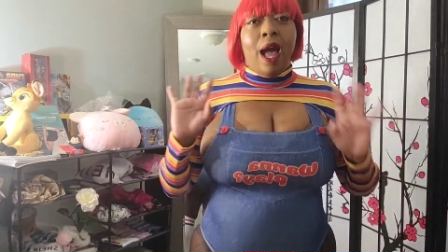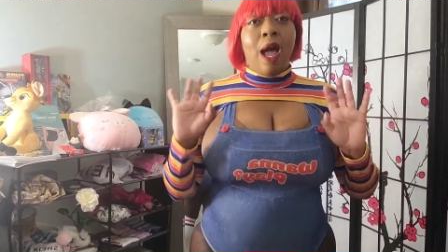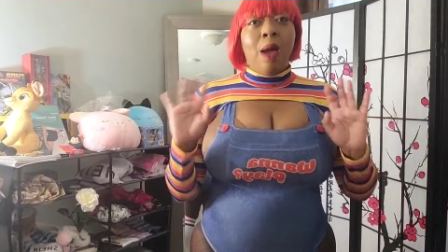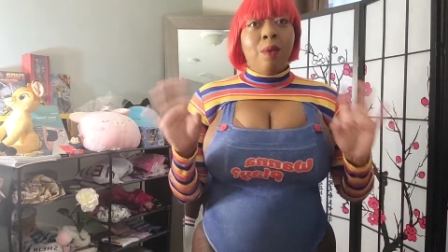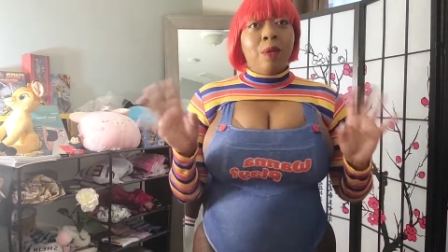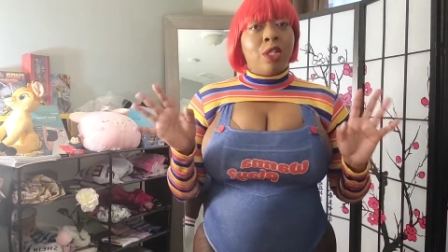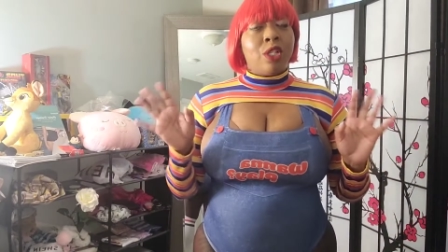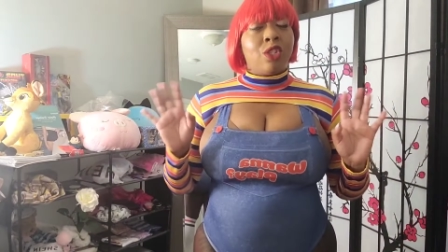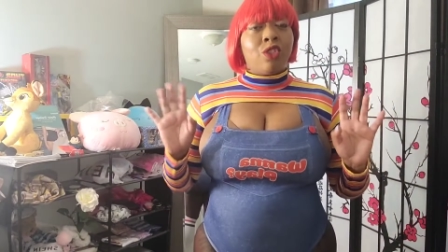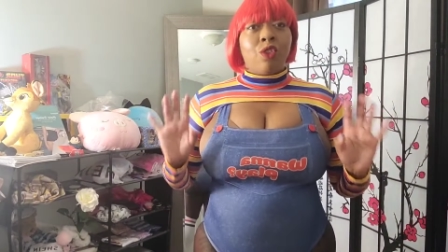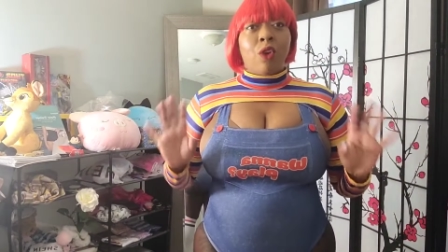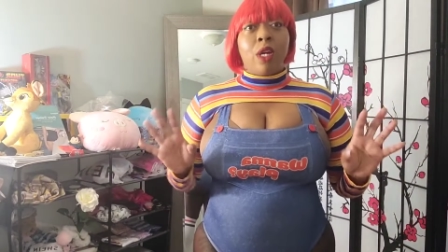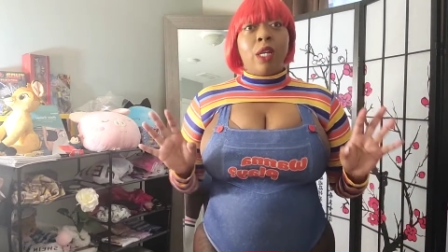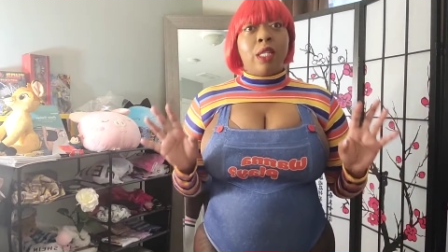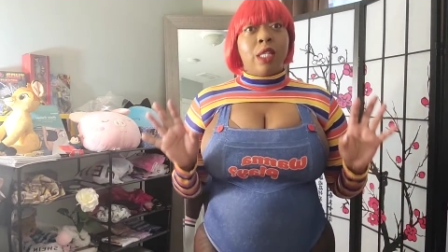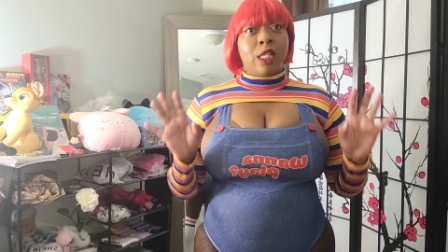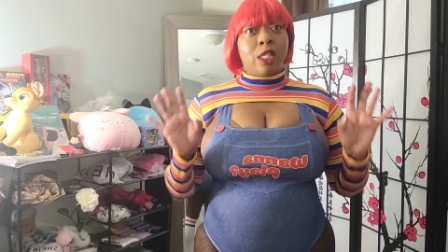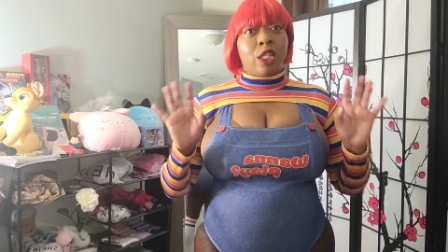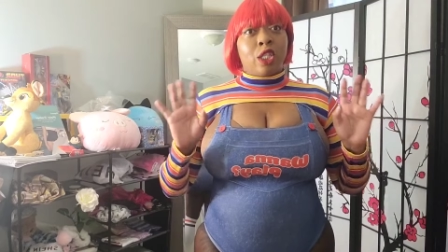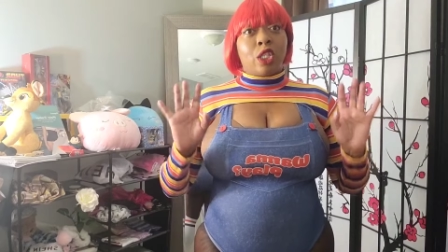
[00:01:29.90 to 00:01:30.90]
I was
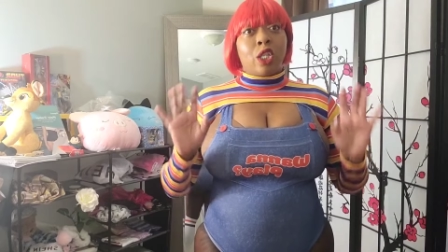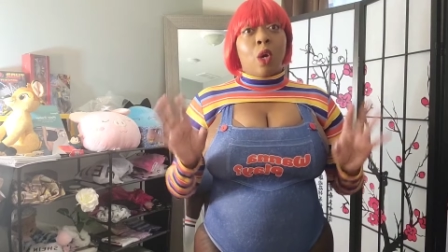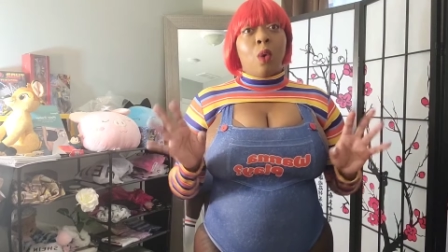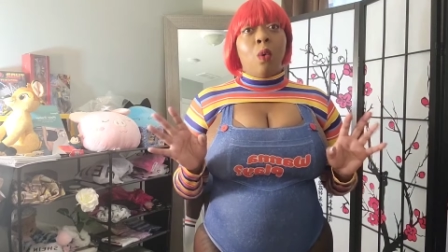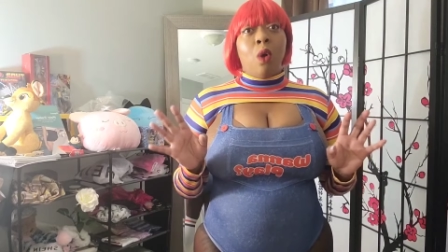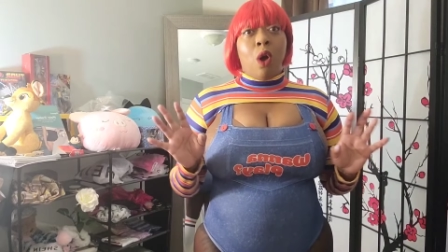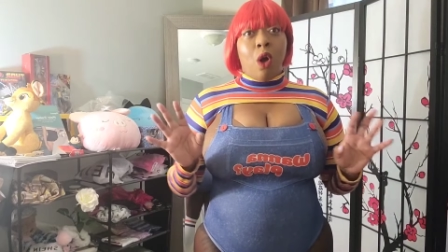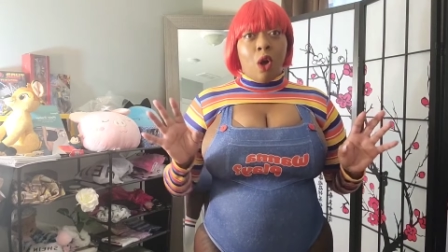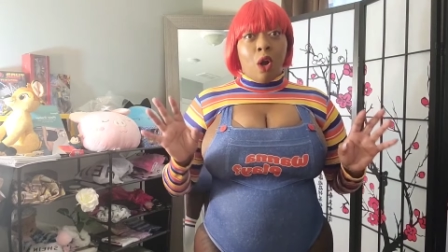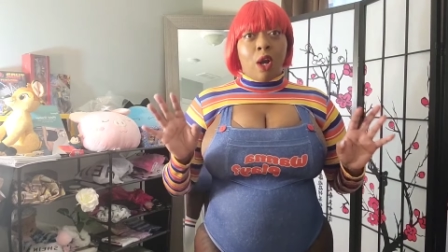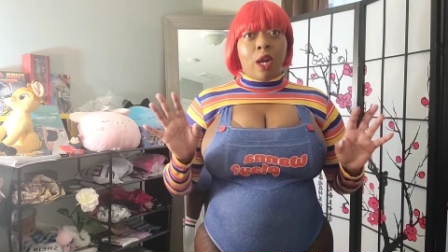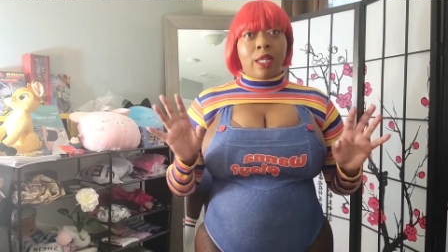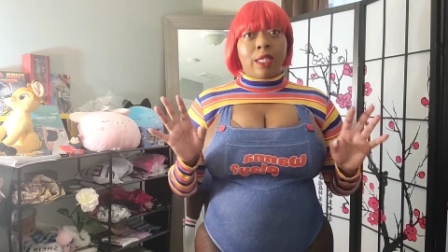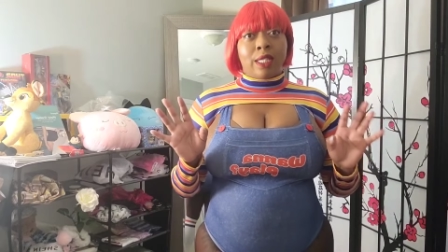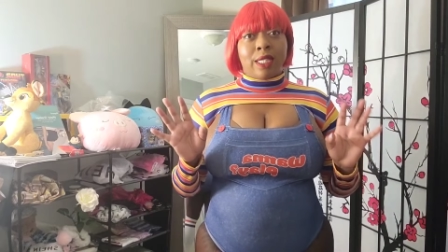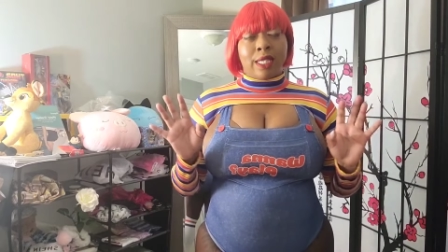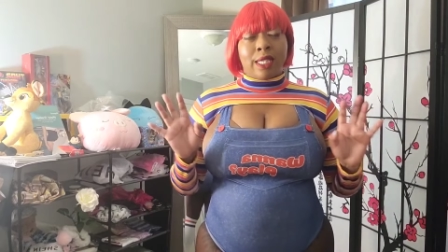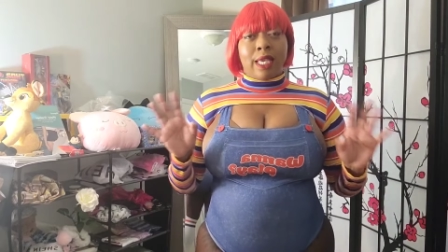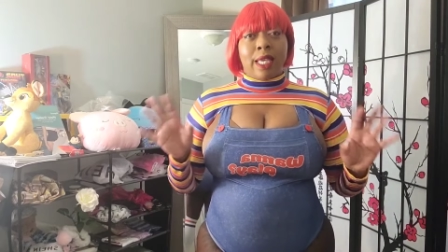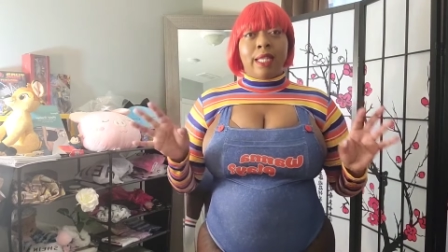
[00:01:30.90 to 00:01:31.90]
struggling so
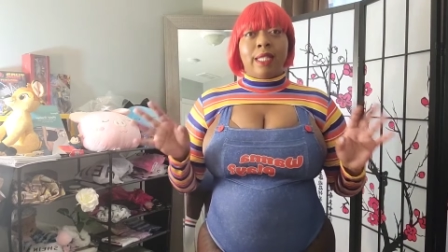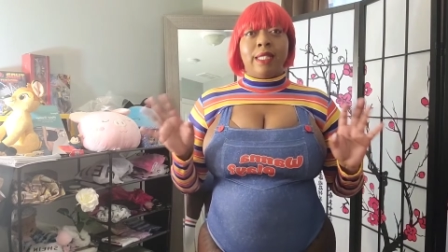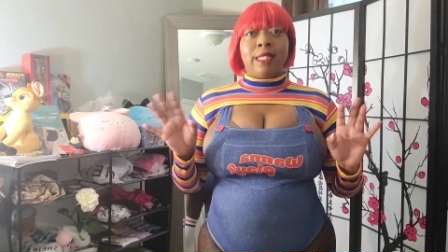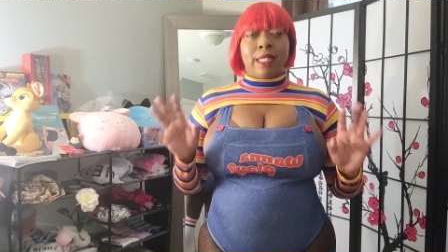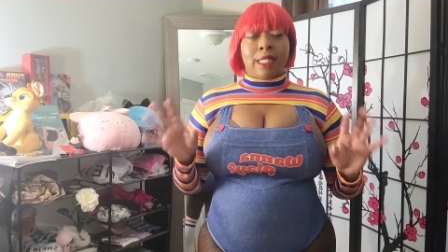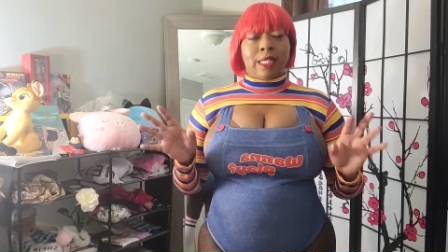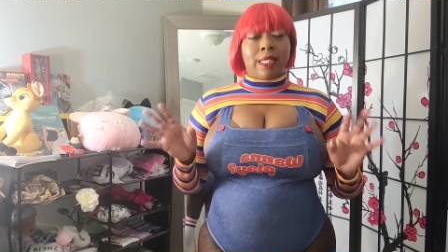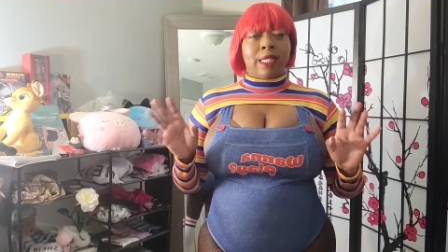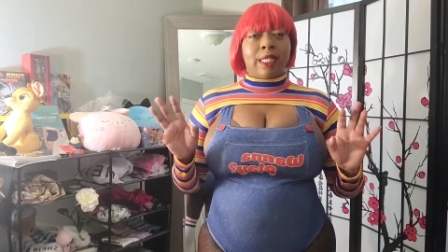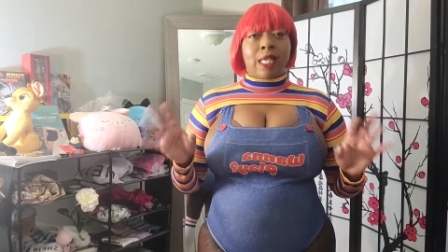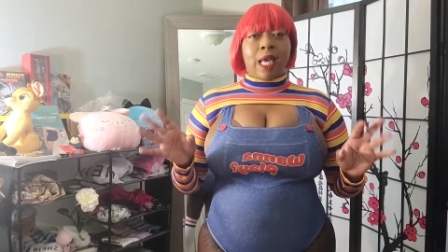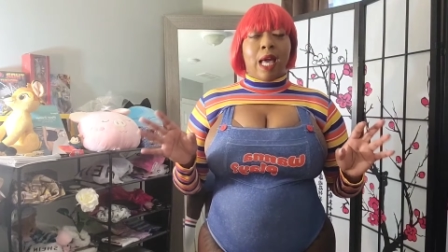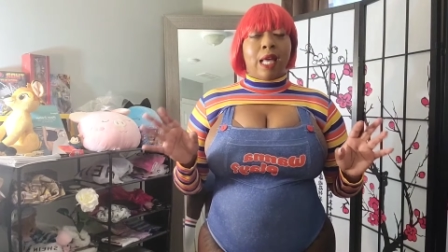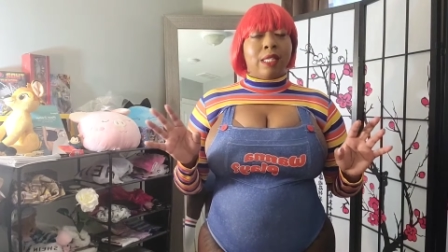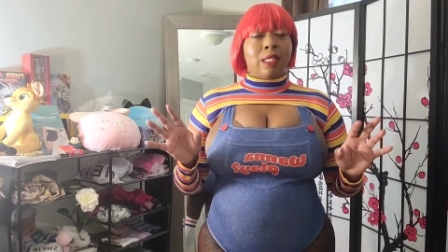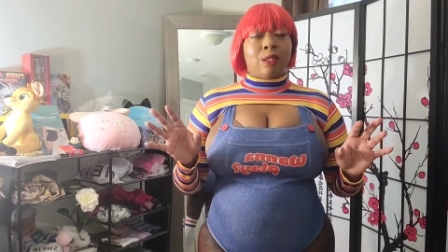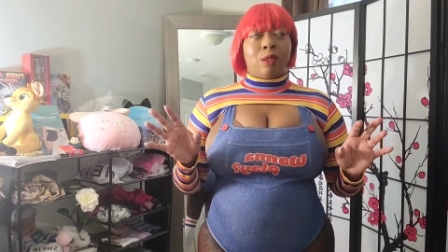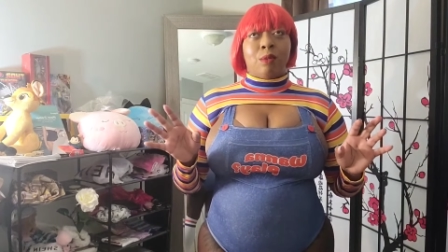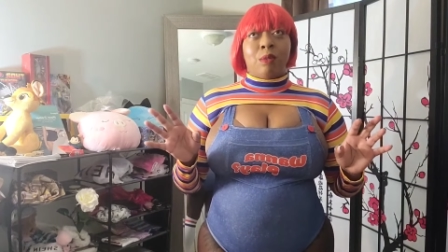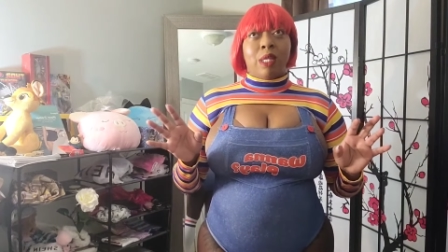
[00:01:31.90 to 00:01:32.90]
hard to get into this
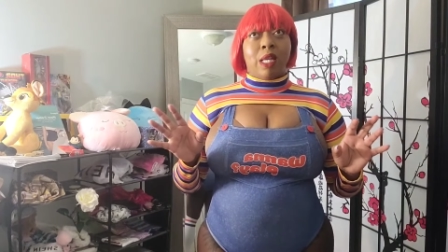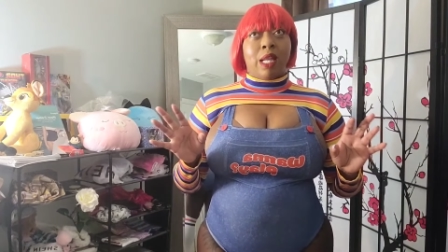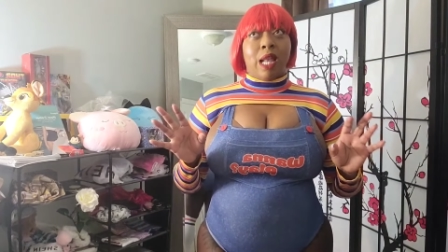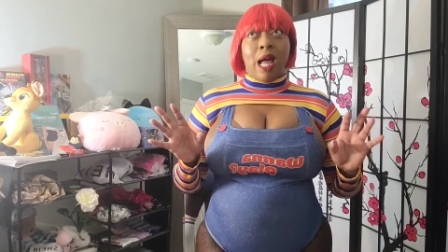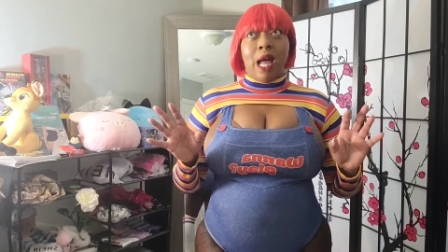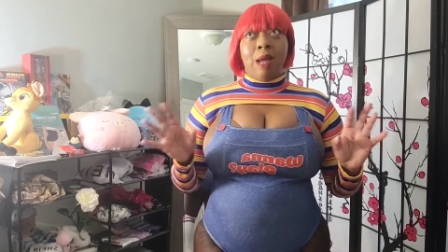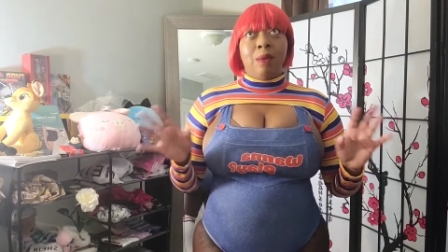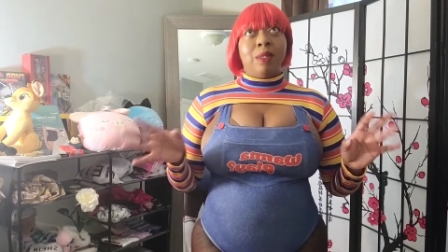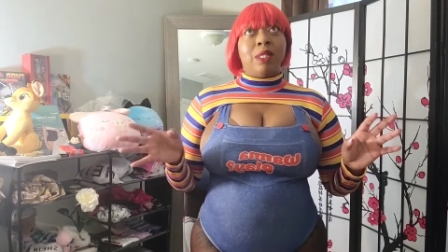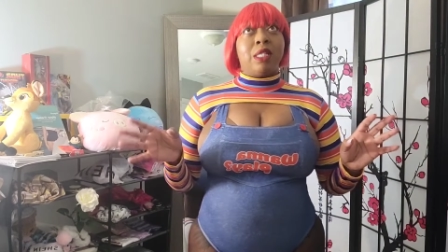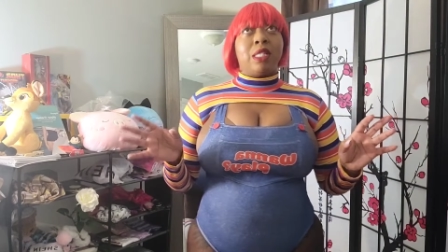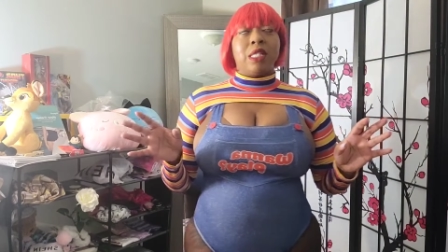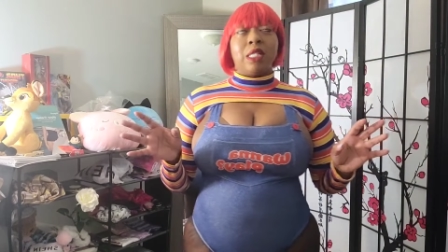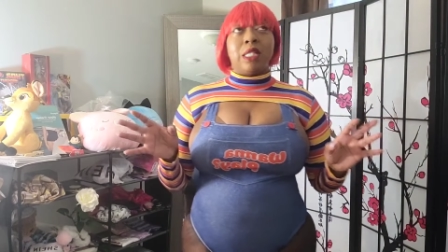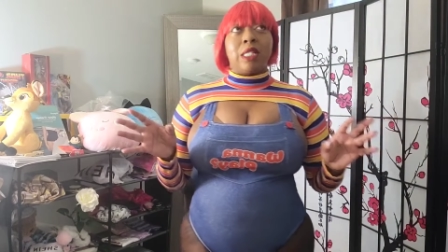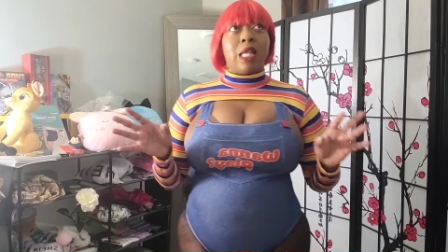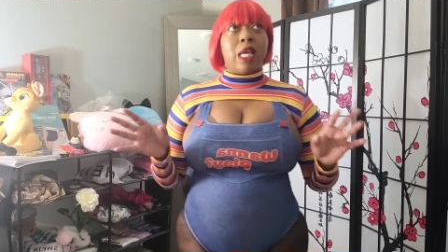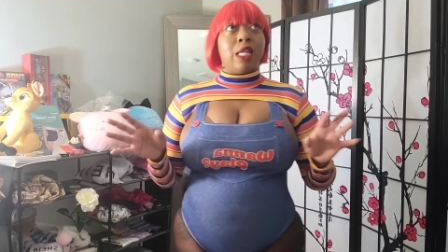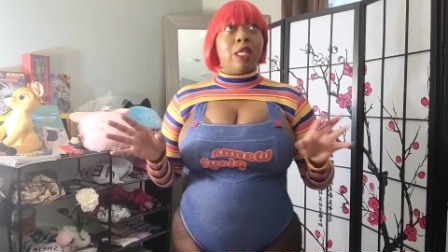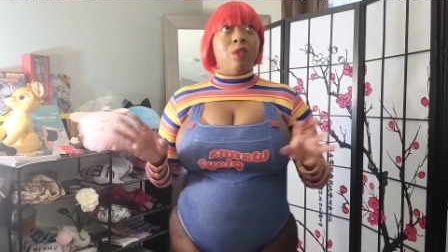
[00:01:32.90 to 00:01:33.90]
costume that I was
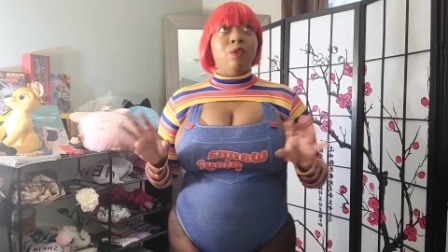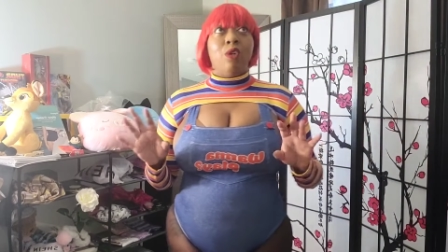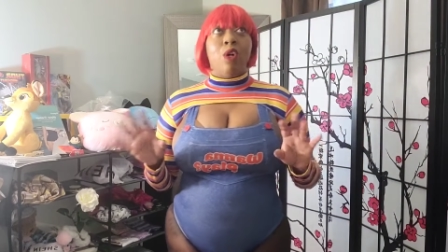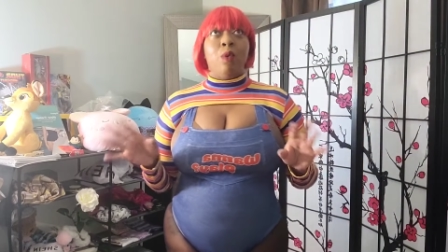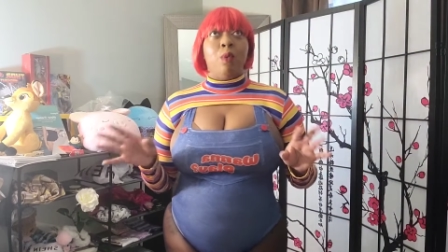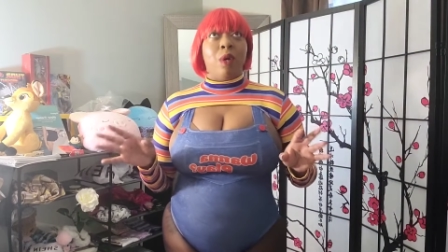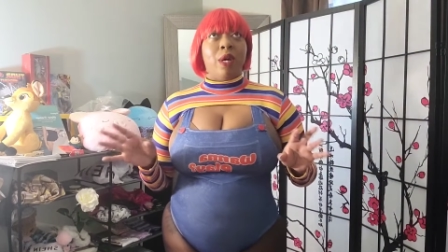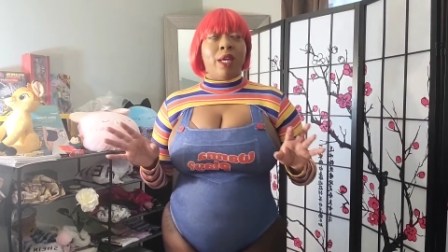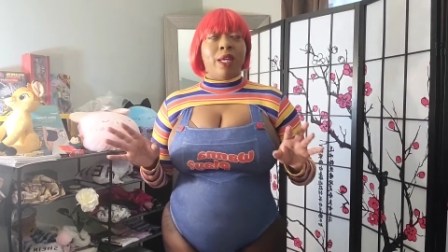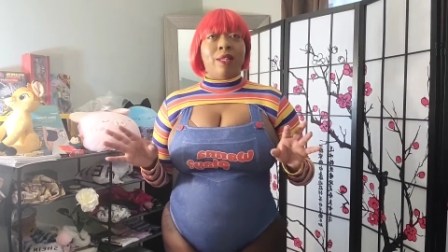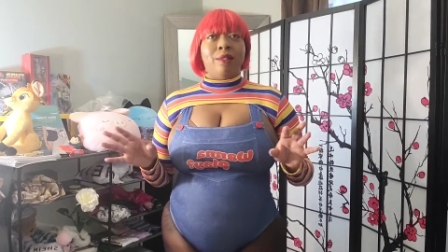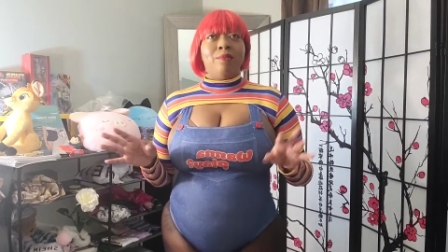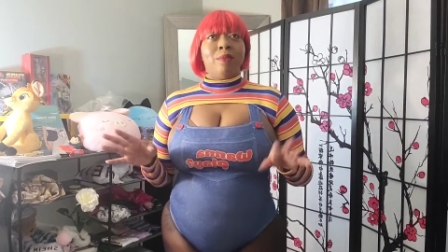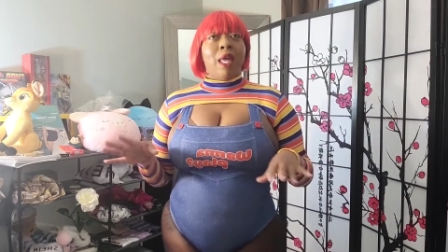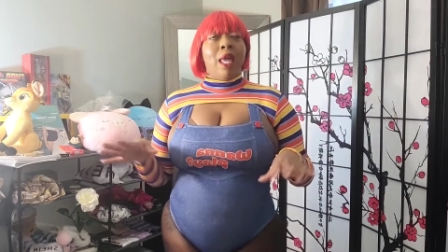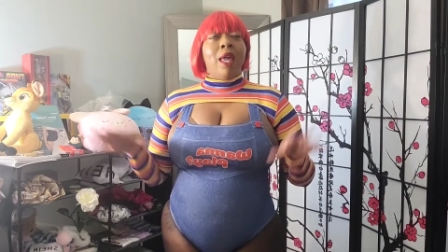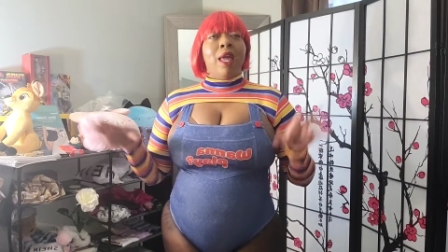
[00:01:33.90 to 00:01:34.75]
just like, you know what?